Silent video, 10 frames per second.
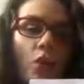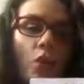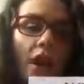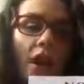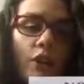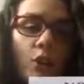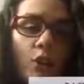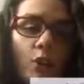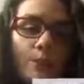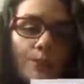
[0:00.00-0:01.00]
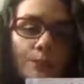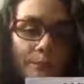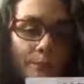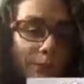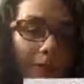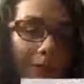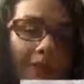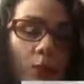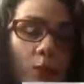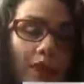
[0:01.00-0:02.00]
kuhaju.
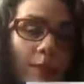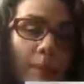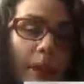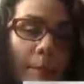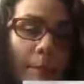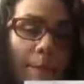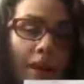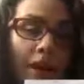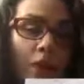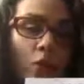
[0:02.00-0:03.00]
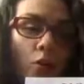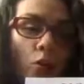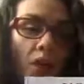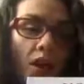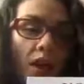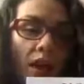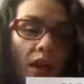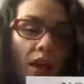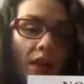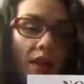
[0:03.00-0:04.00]
So we had mama
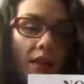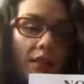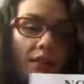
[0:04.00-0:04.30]
kuha,